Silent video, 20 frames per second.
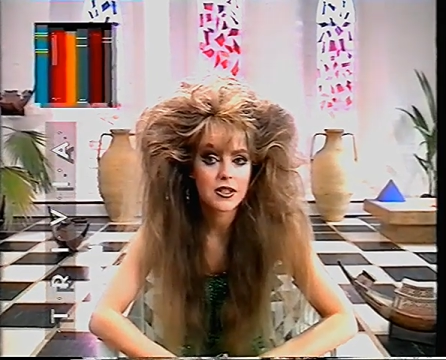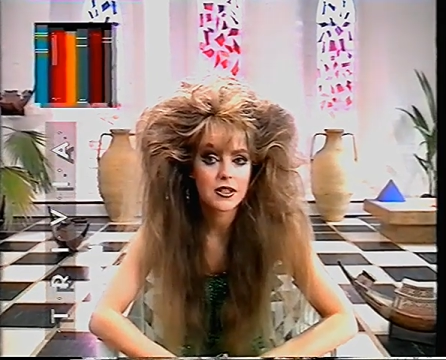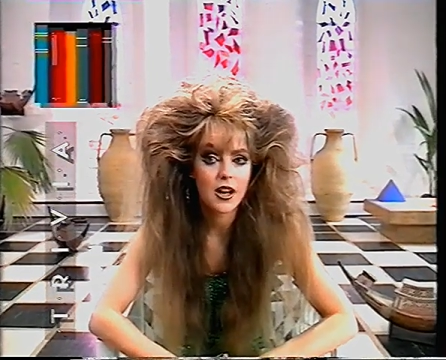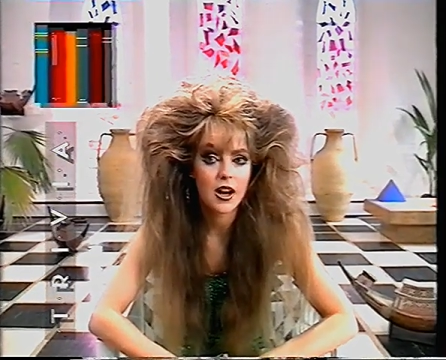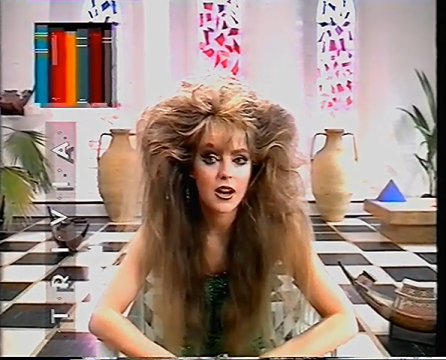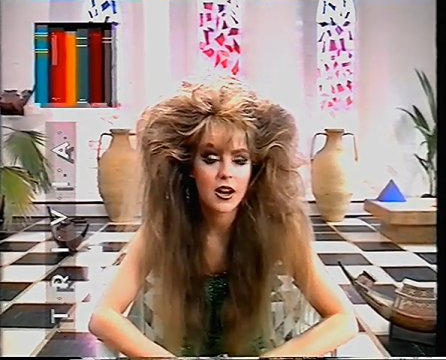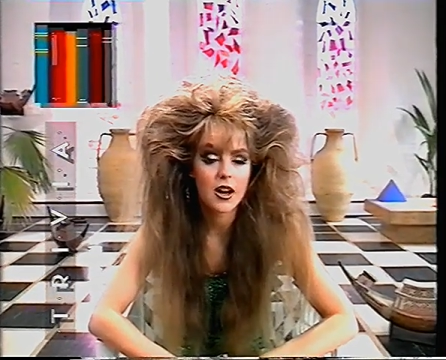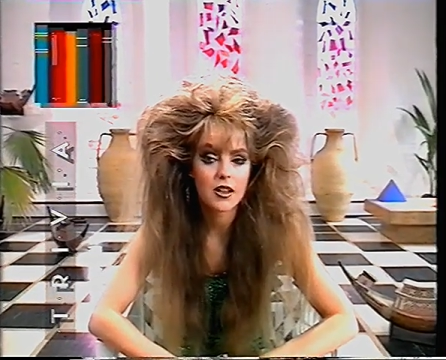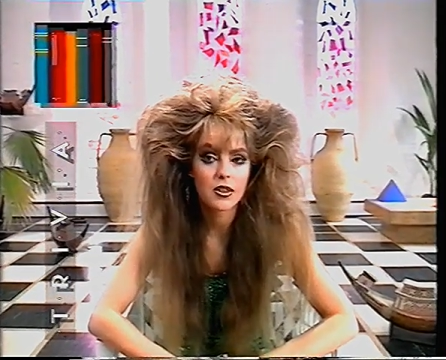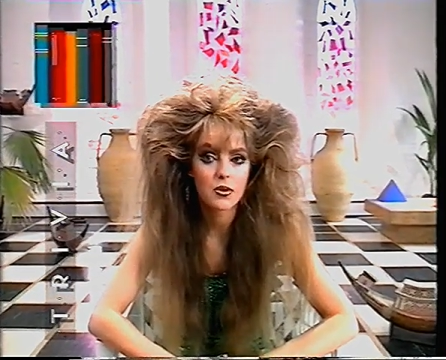I
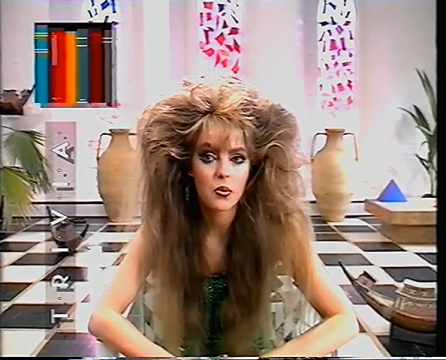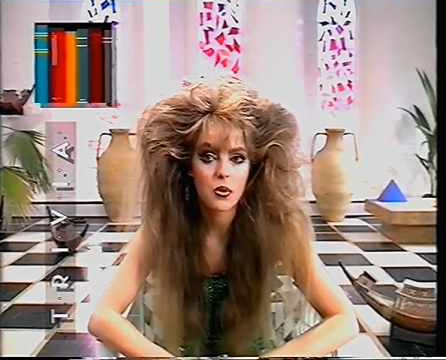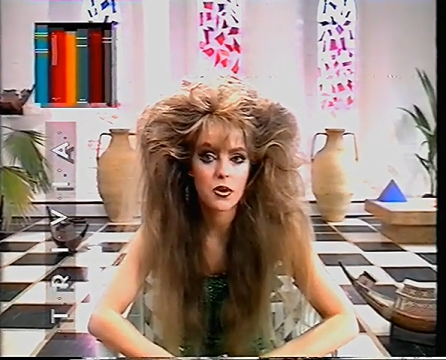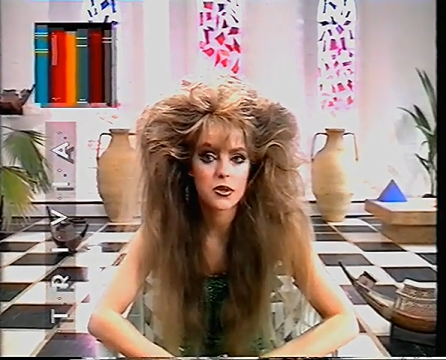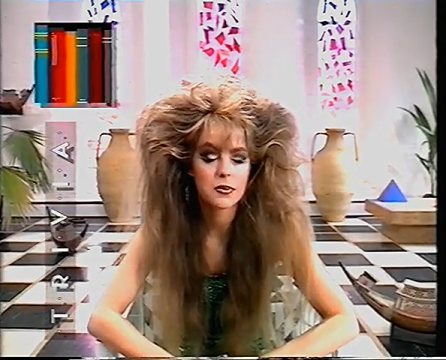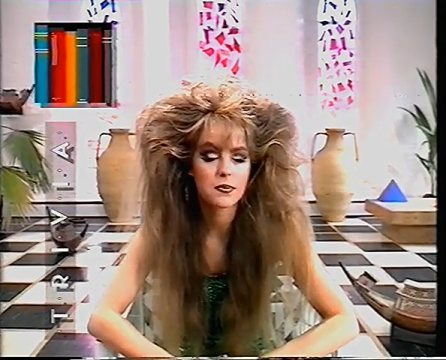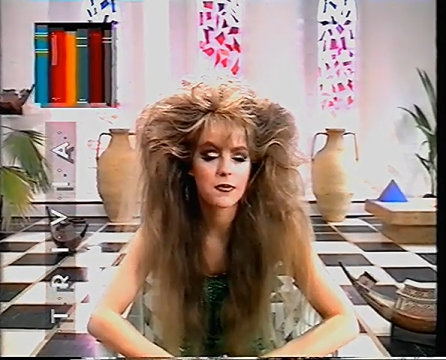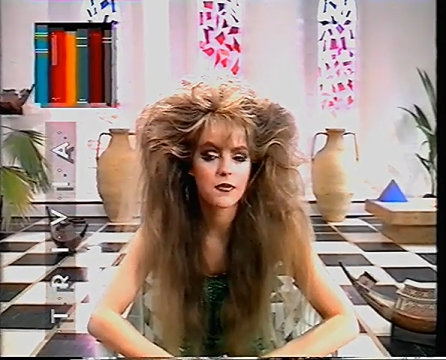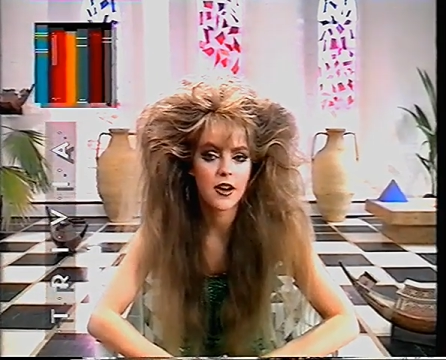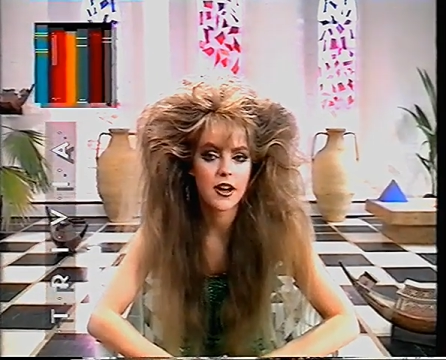like The Wasp
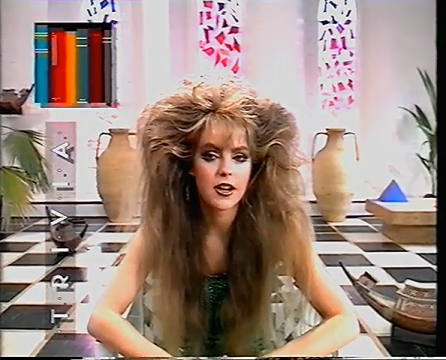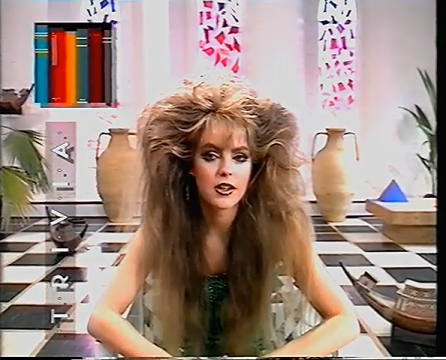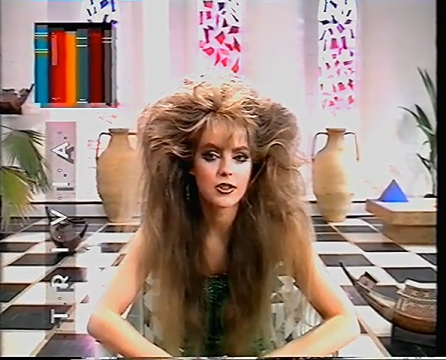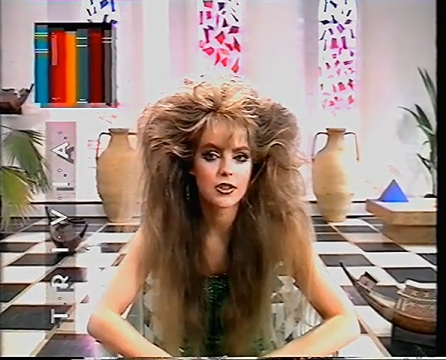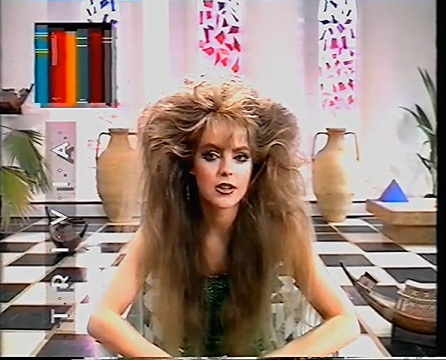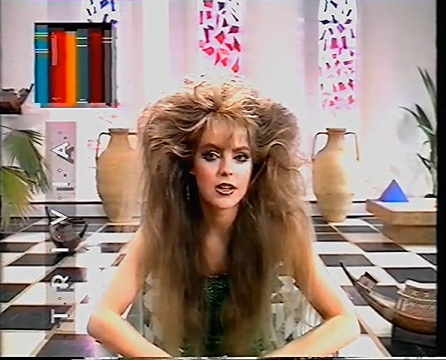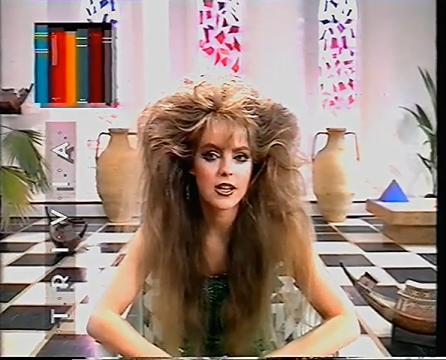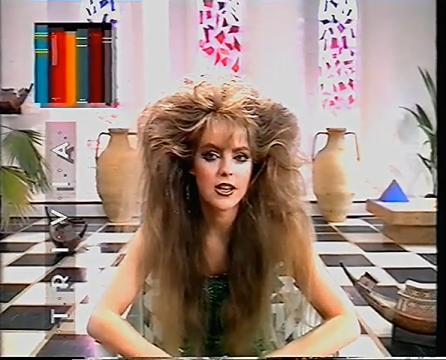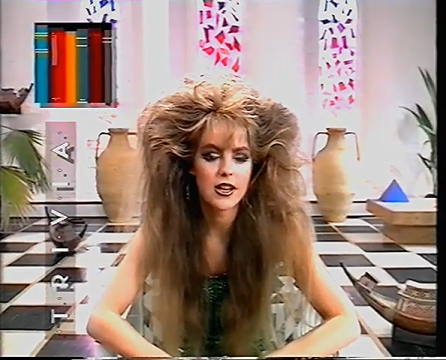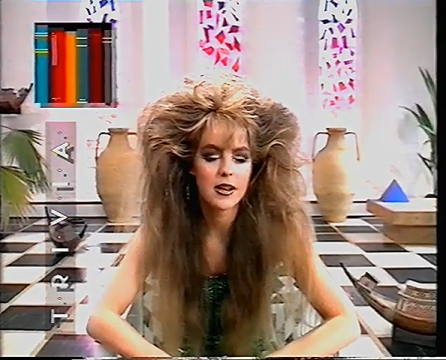
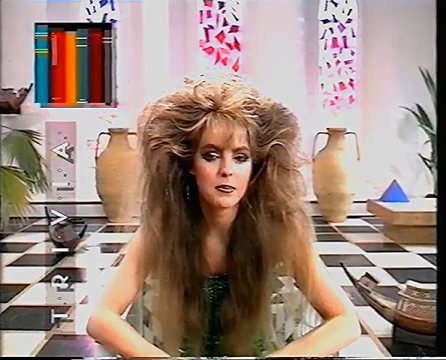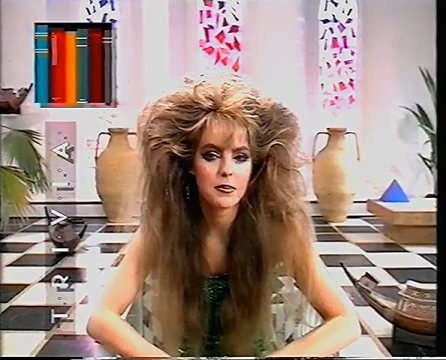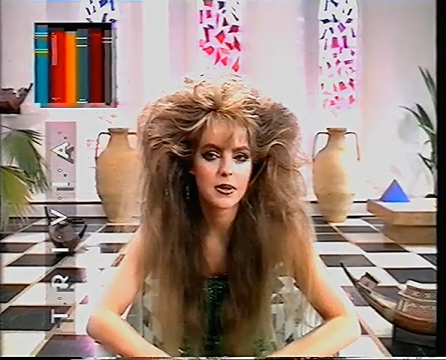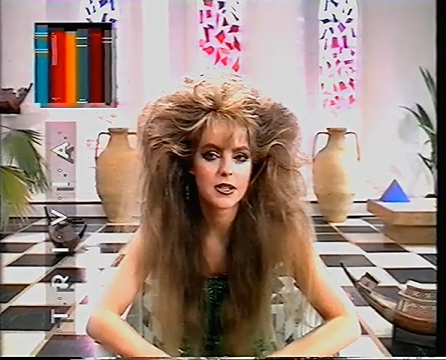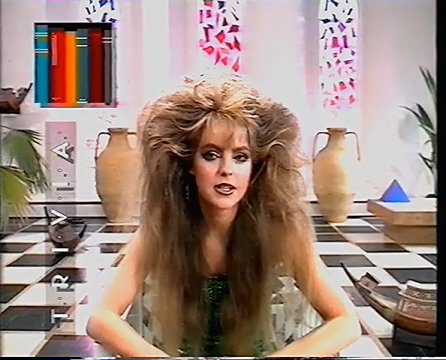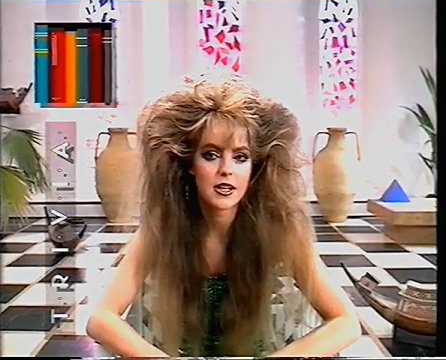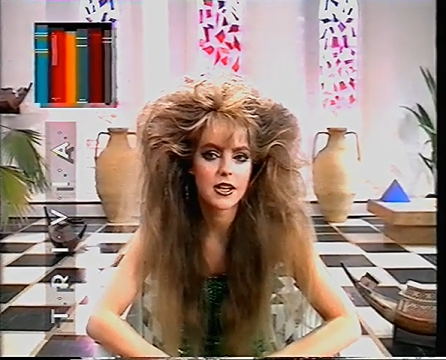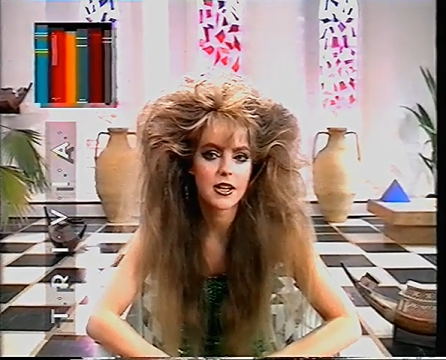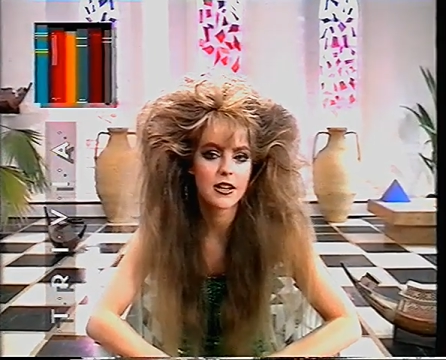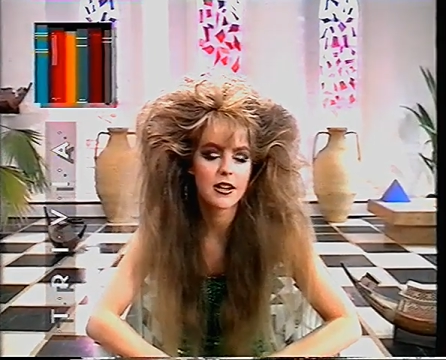Factory in
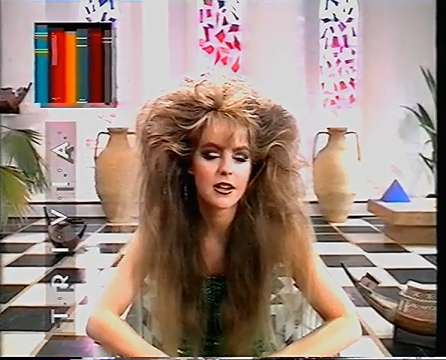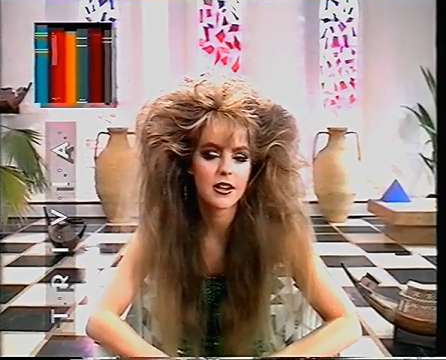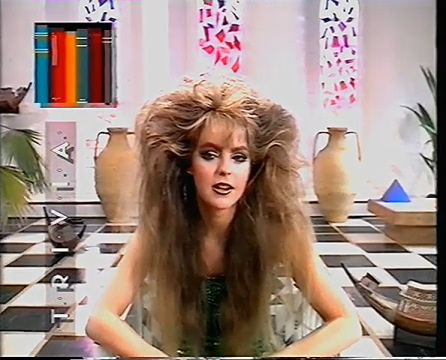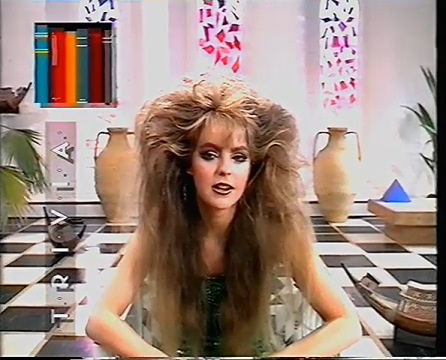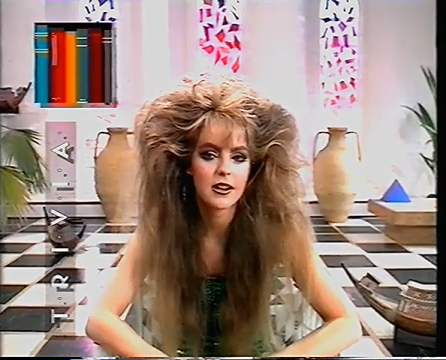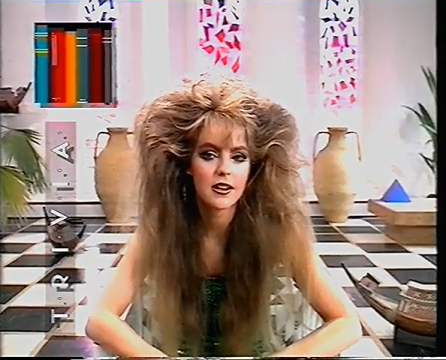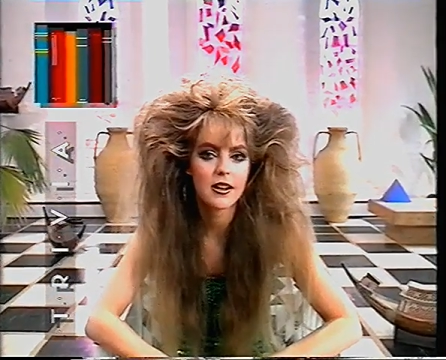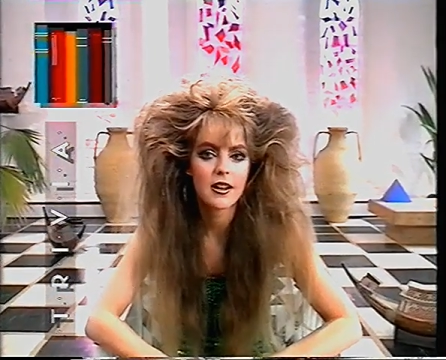particular.